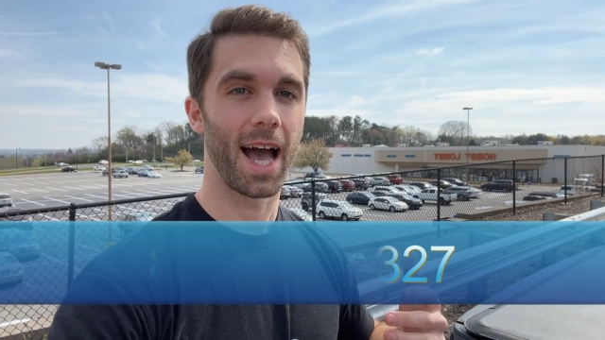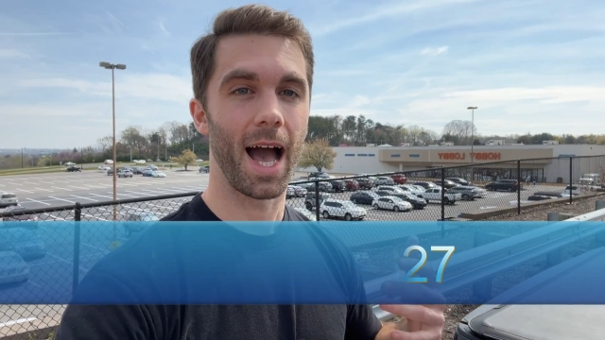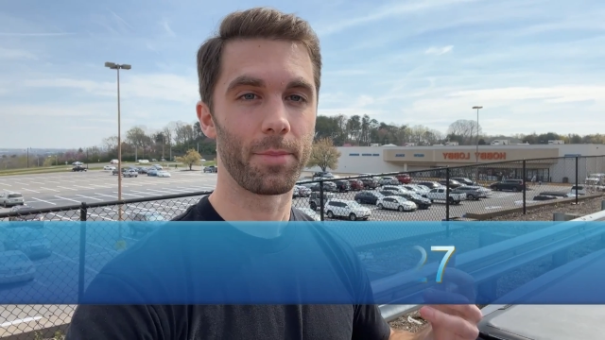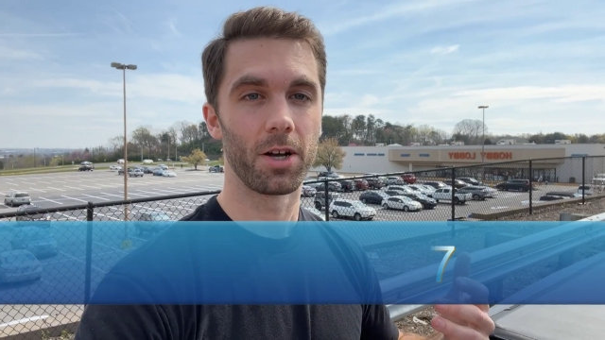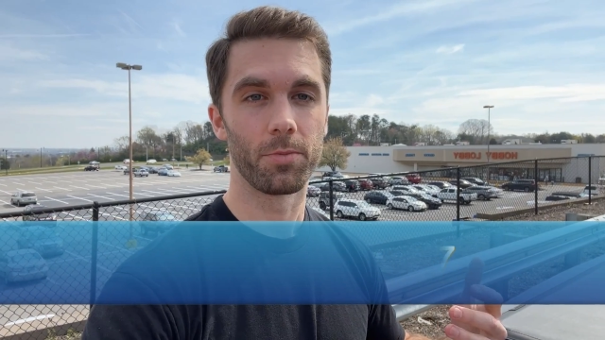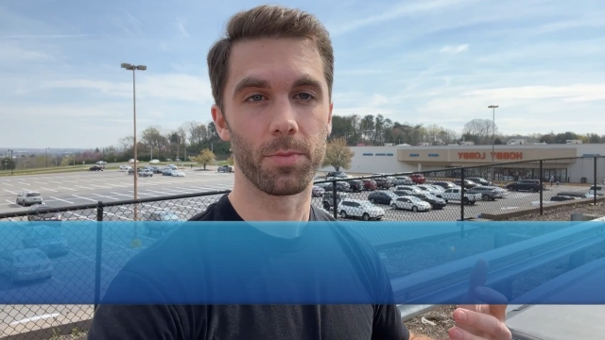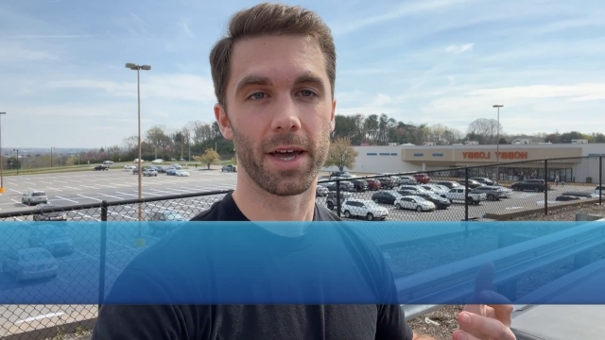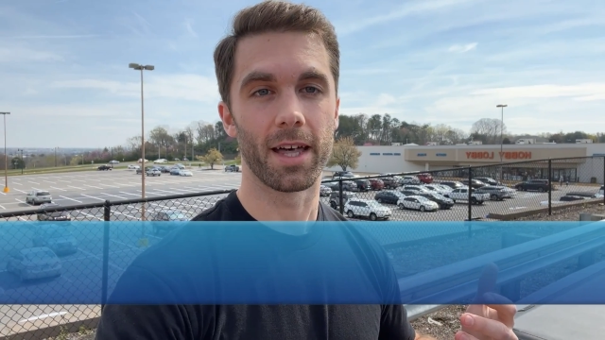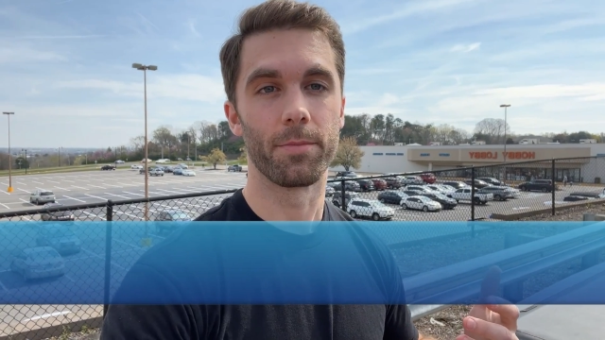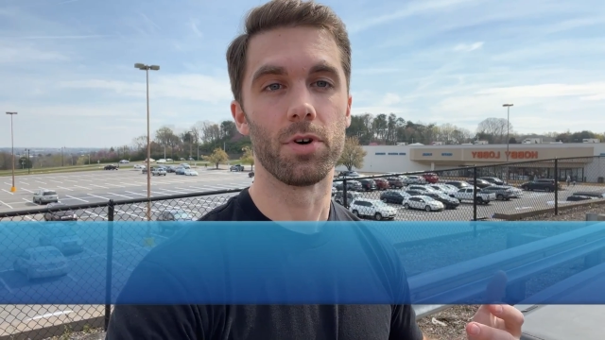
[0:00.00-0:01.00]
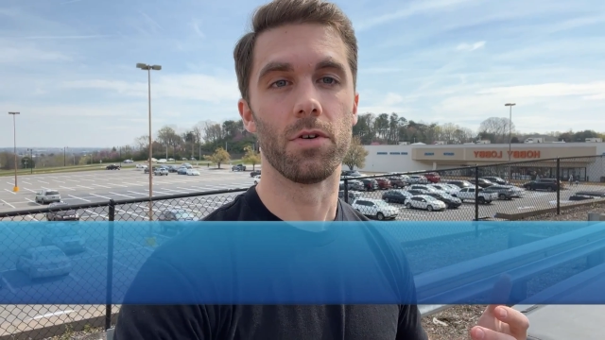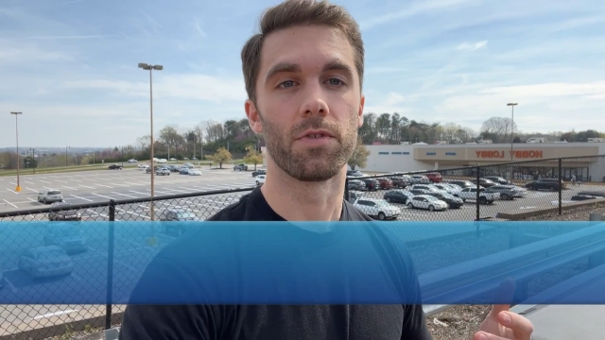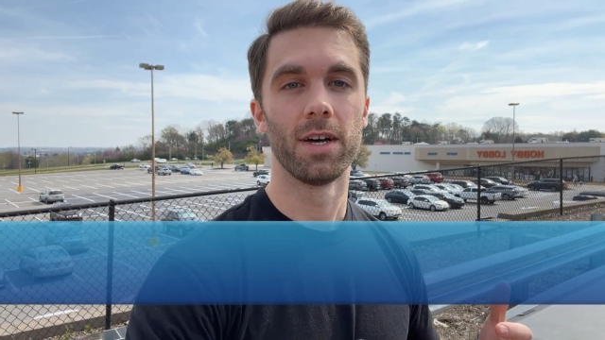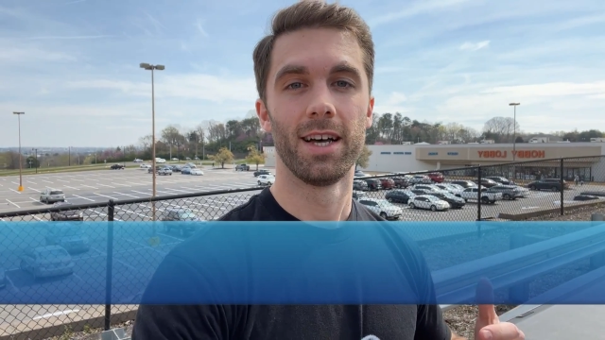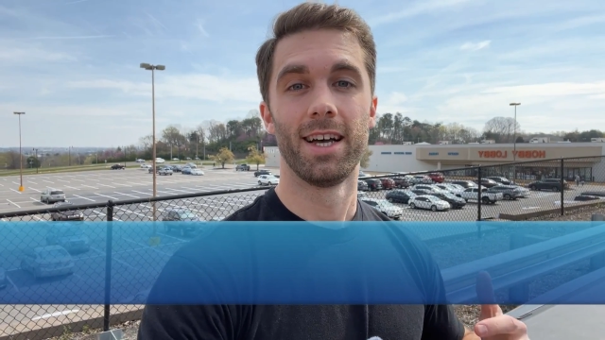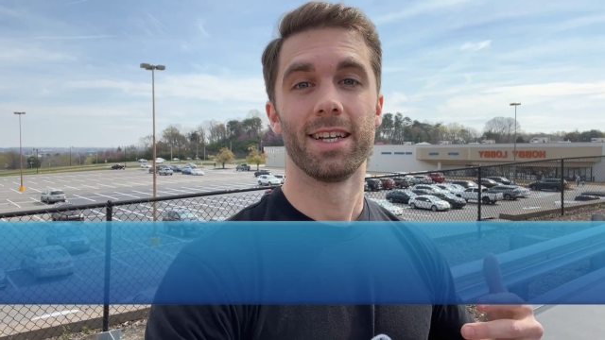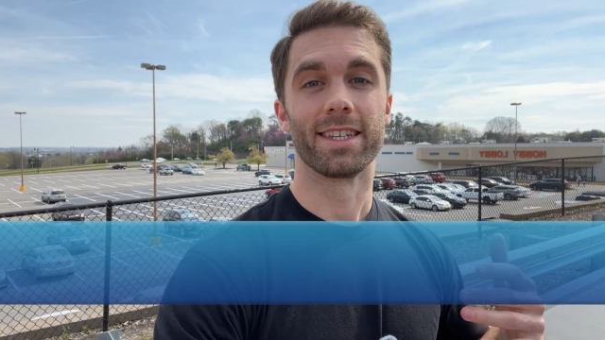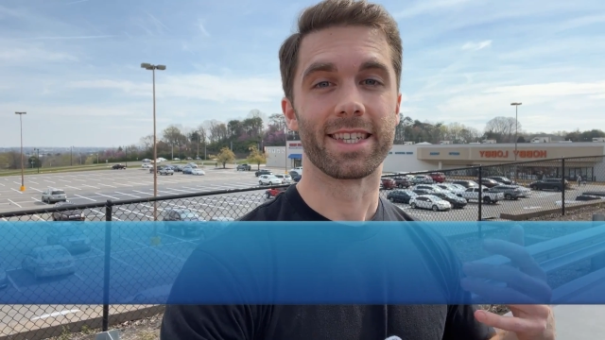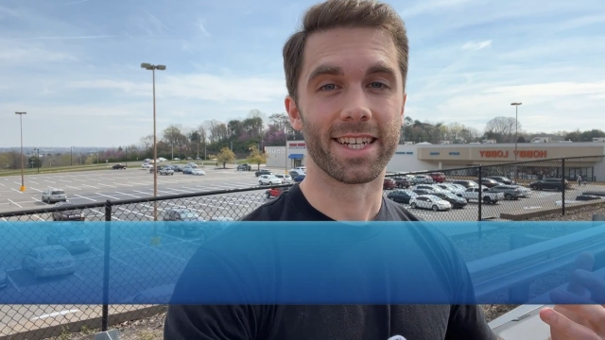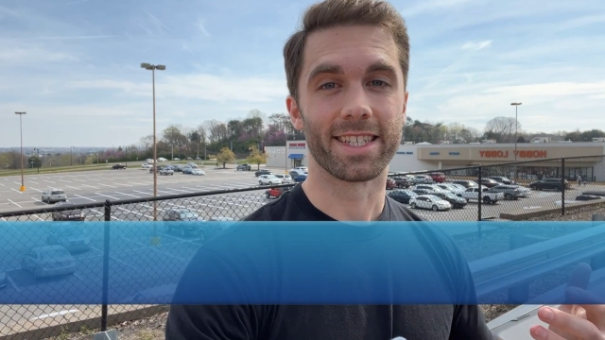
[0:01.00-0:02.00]
Happy to help you make that move
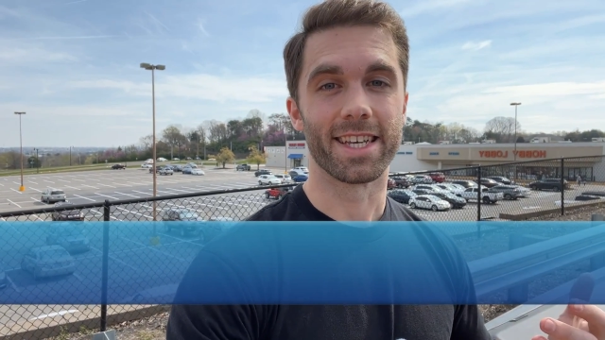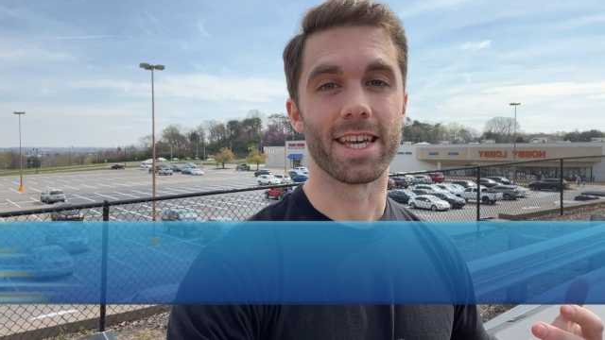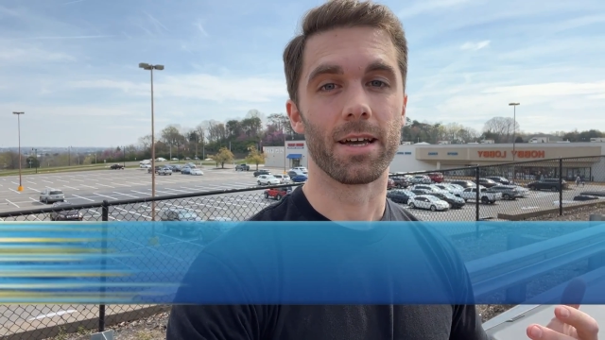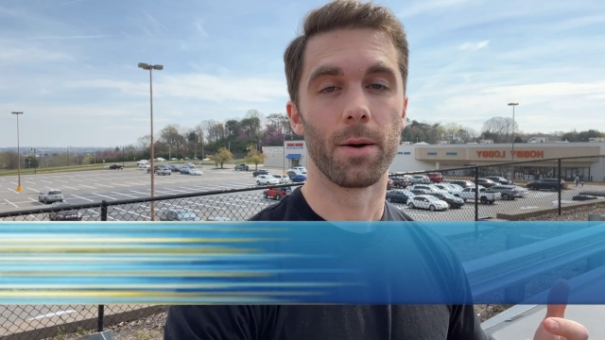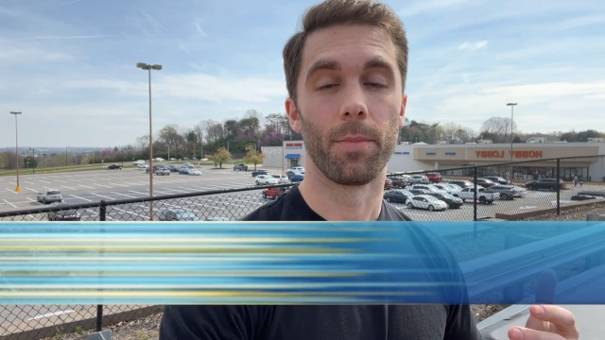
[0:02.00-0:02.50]
to Tennessee.